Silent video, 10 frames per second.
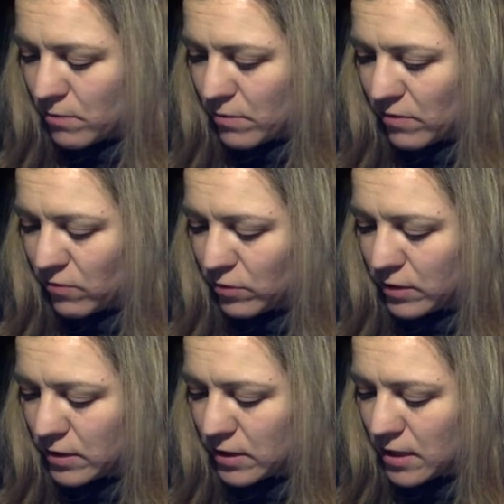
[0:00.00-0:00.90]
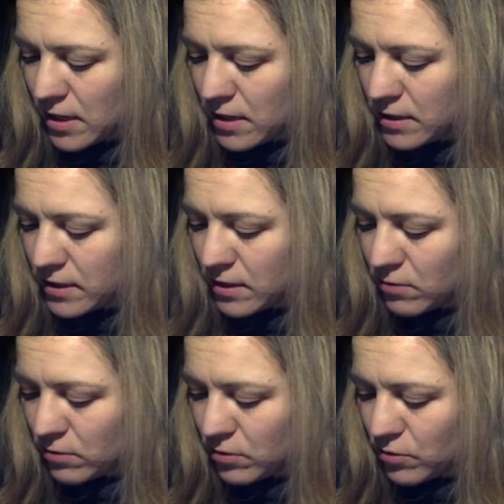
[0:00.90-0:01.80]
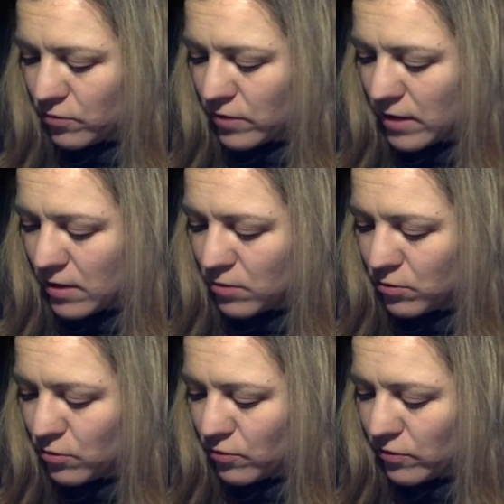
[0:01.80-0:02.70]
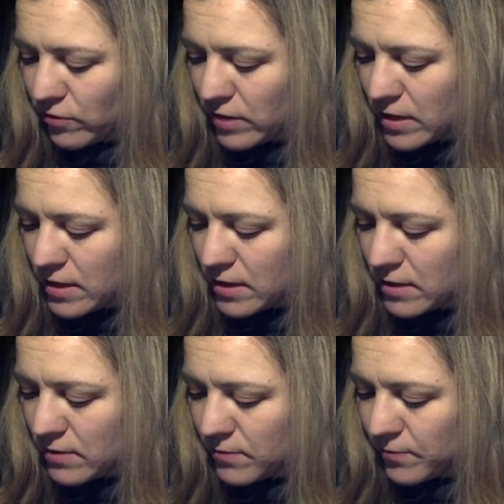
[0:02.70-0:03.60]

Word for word: My voltage gain is equal to V out over V in,